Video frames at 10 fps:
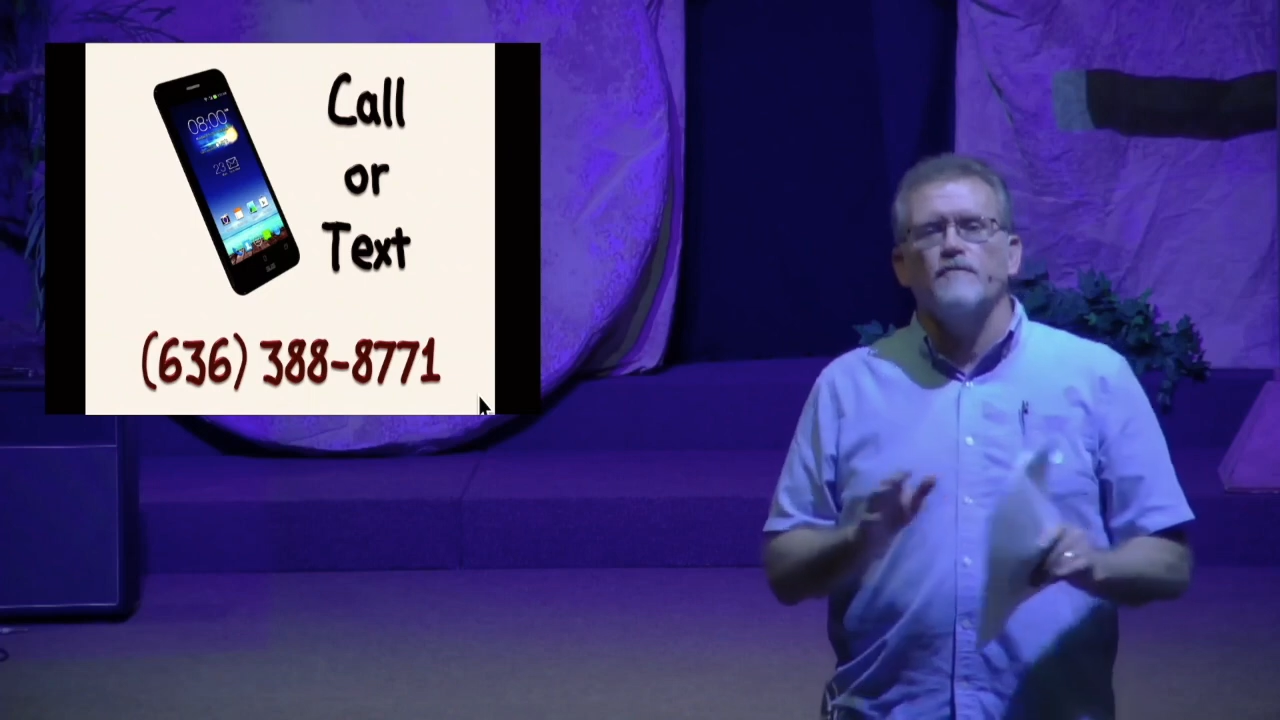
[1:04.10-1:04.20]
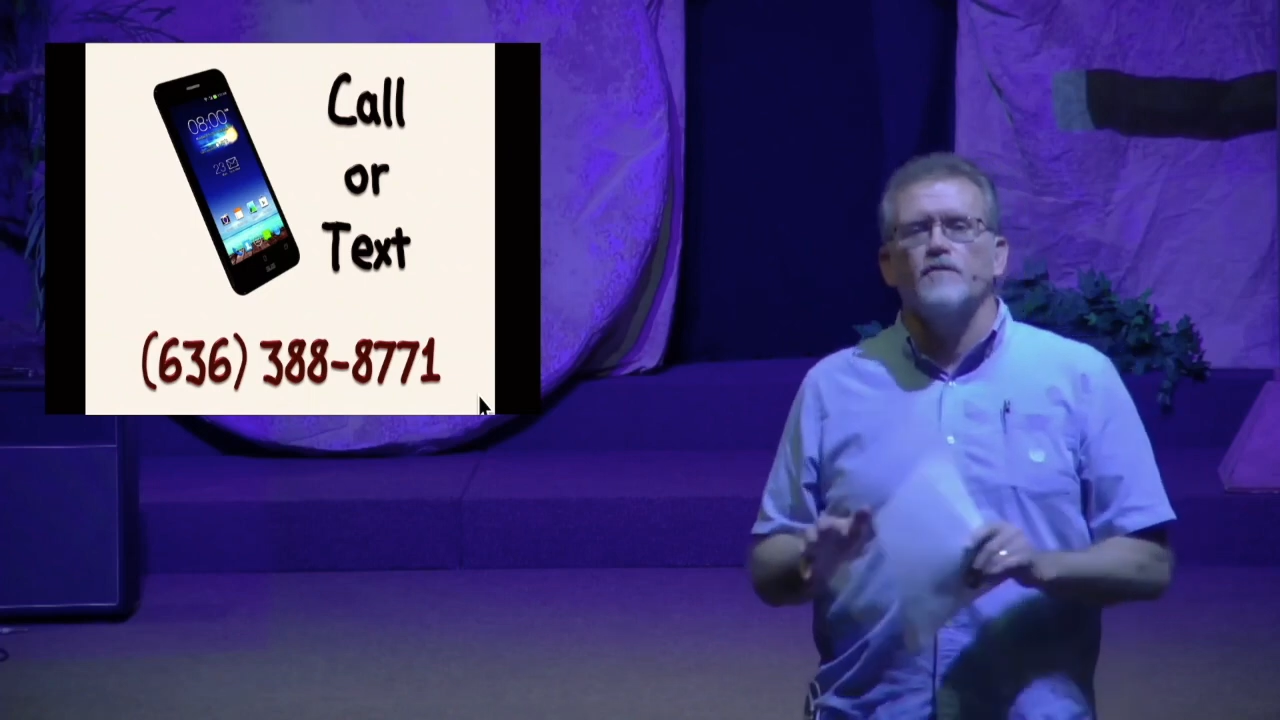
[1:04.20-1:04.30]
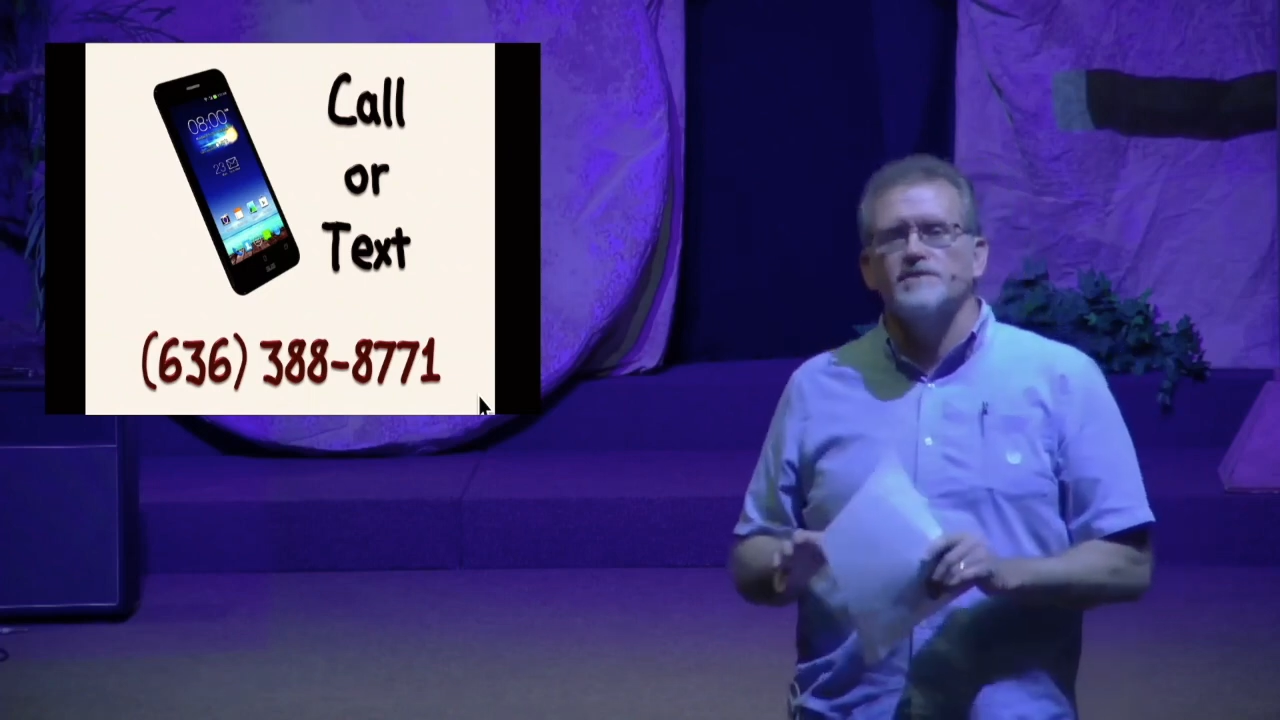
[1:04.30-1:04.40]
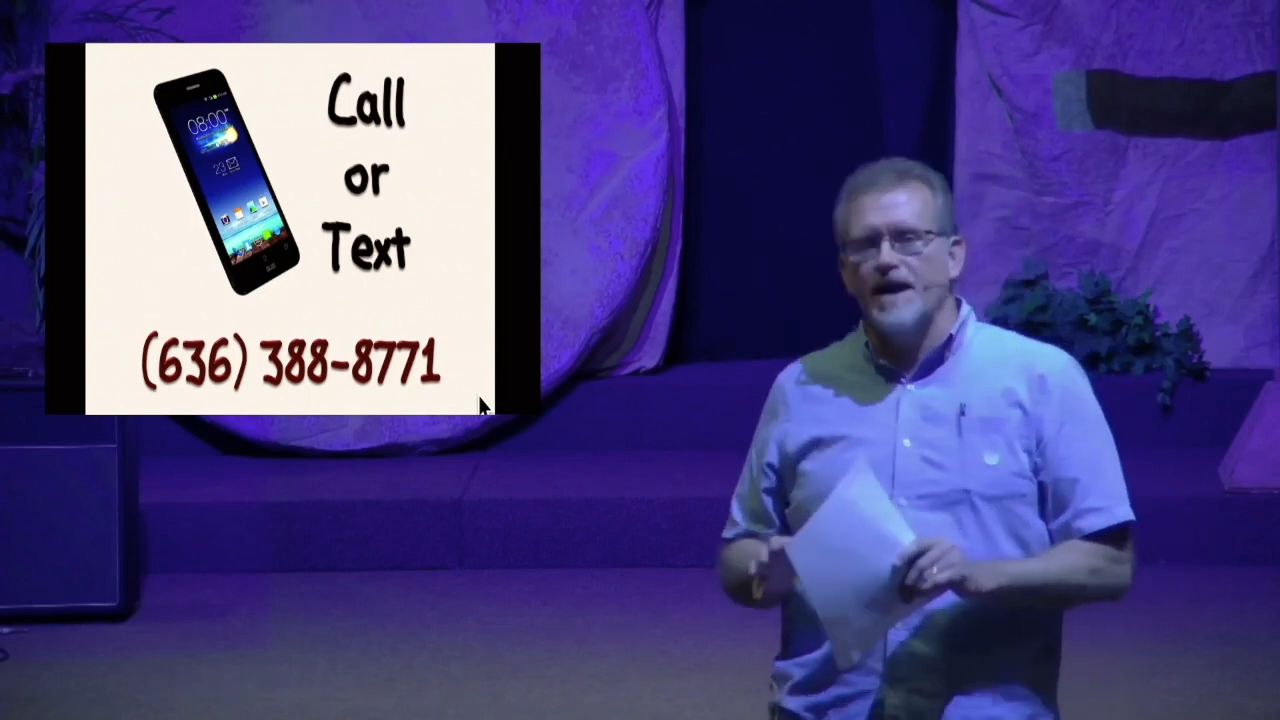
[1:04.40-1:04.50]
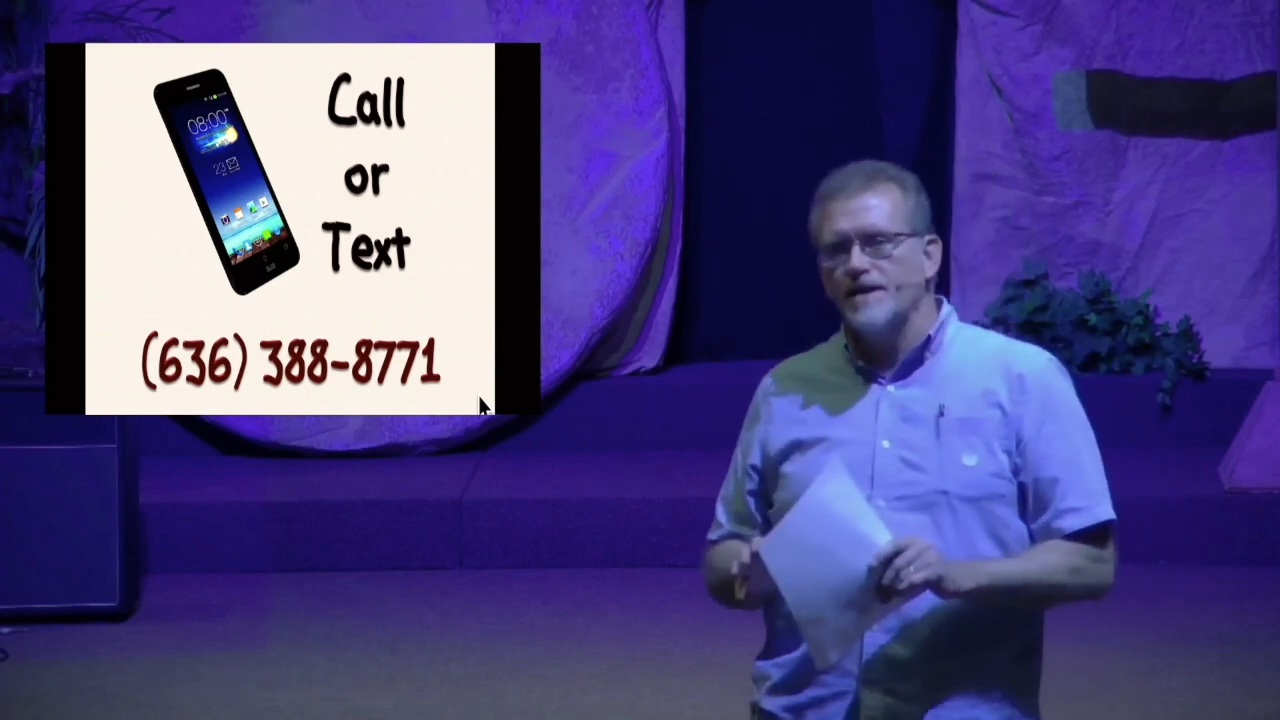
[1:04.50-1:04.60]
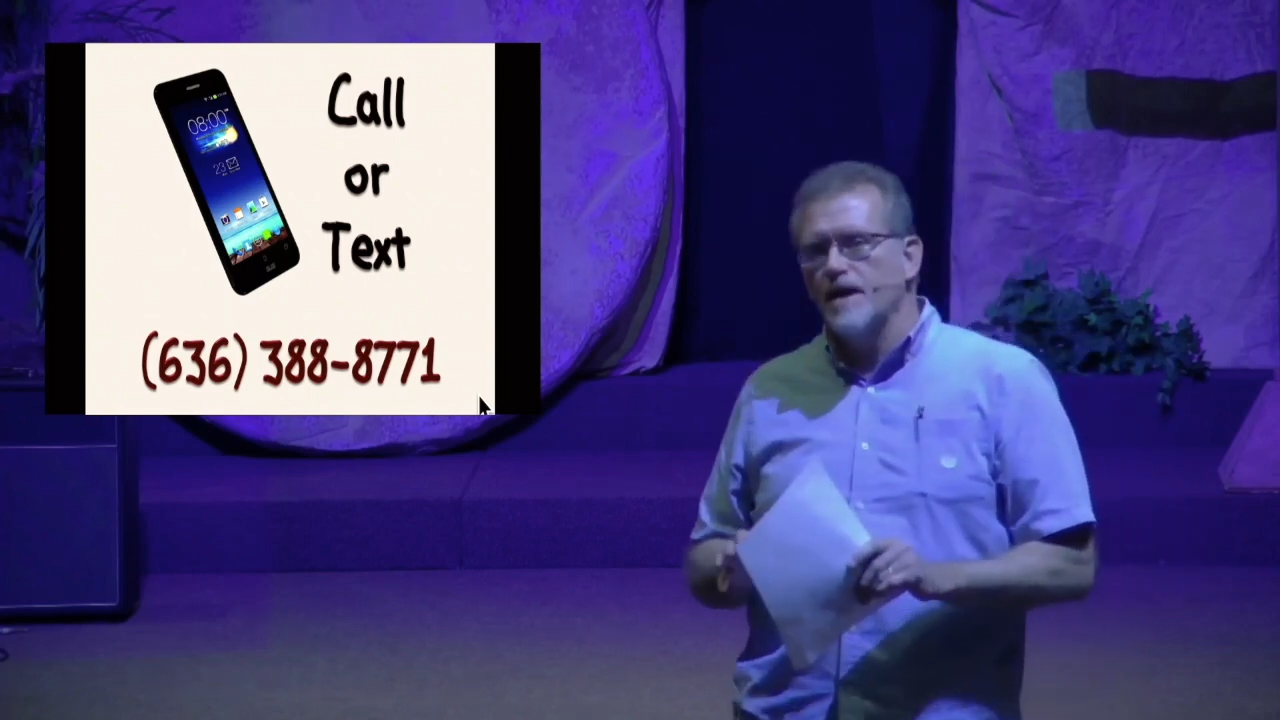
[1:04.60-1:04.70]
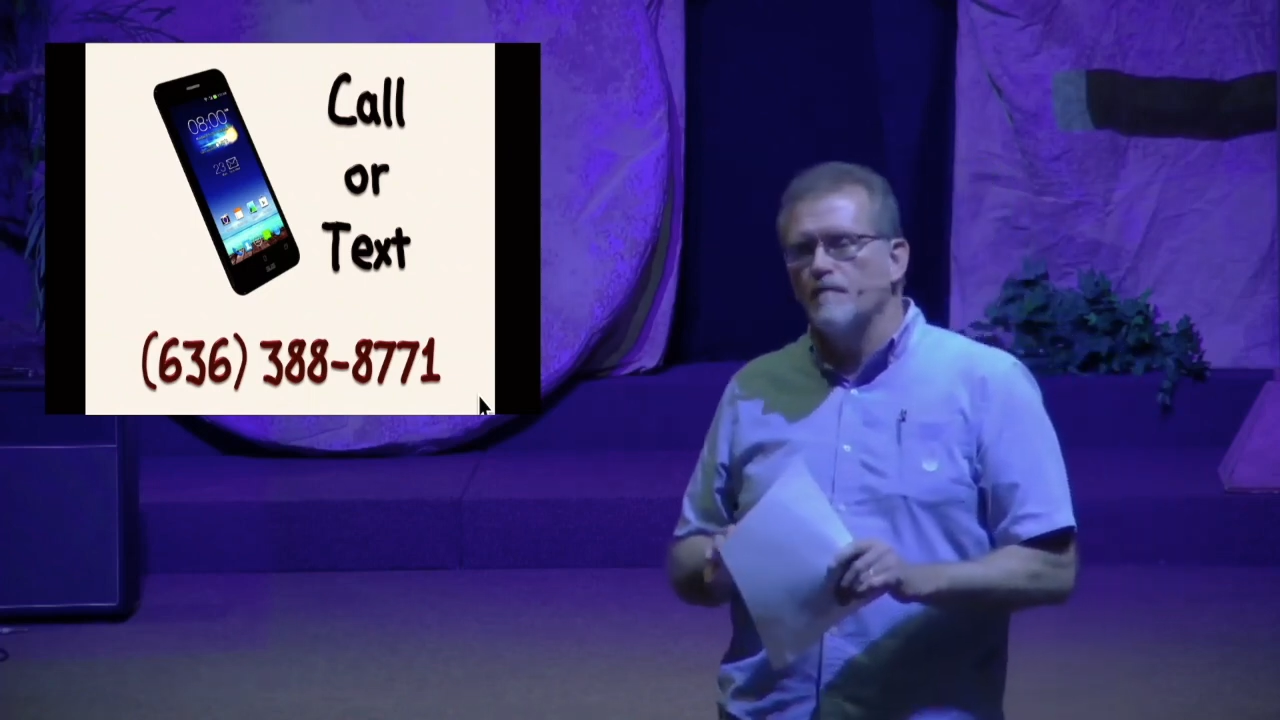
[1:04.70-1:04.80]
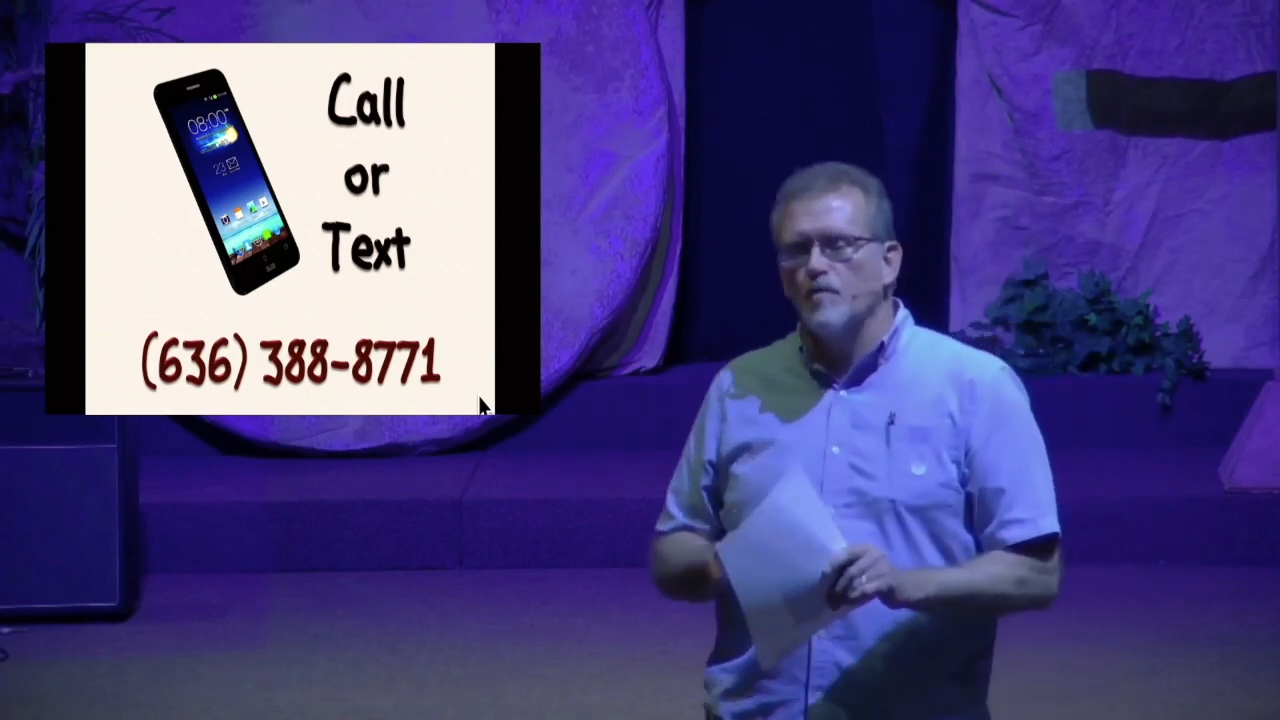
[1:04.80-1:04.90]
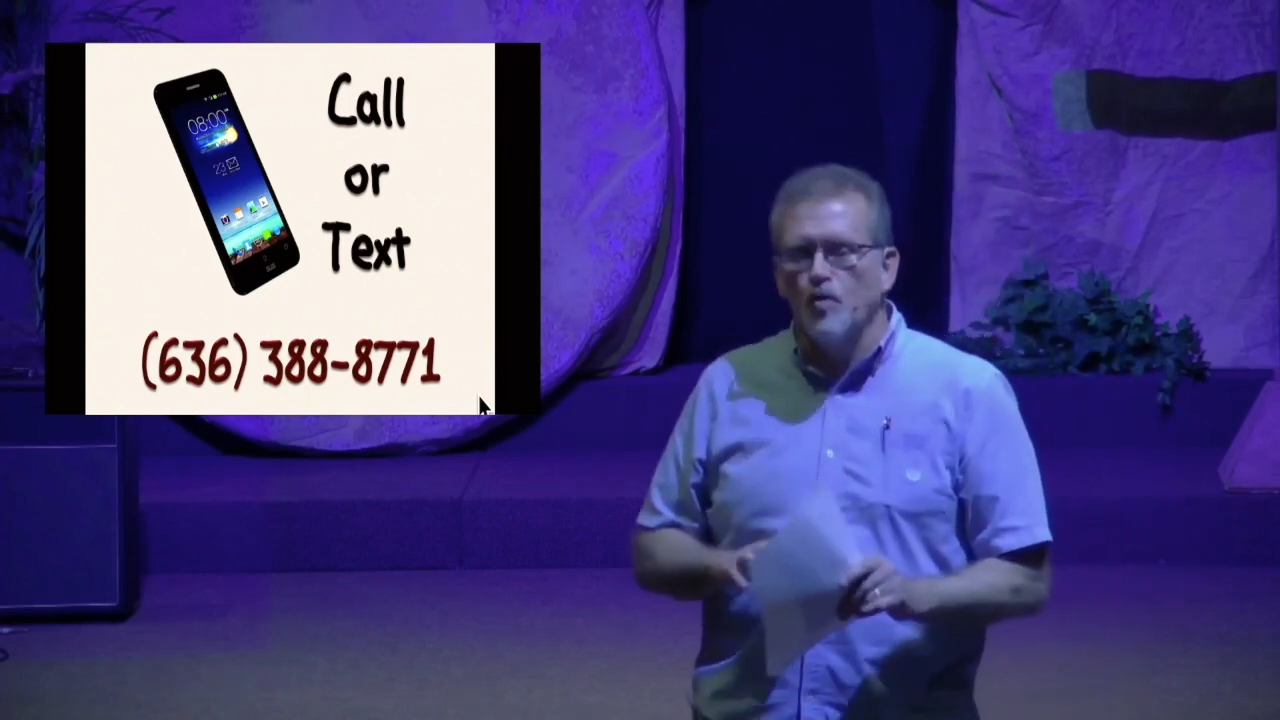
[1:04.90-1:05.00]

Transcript: reference that number